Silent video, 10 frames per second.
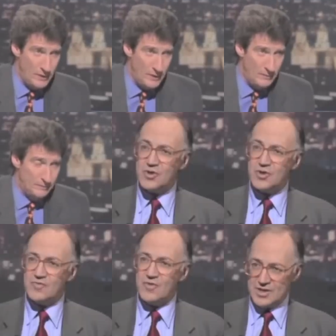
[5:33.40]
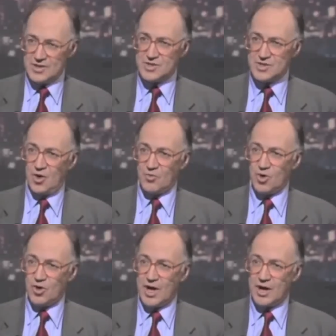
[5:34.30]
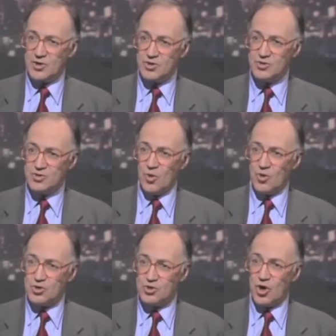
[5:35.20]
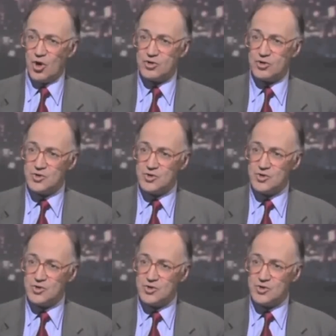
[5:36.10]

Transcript: I took advice on what I could or could not did do.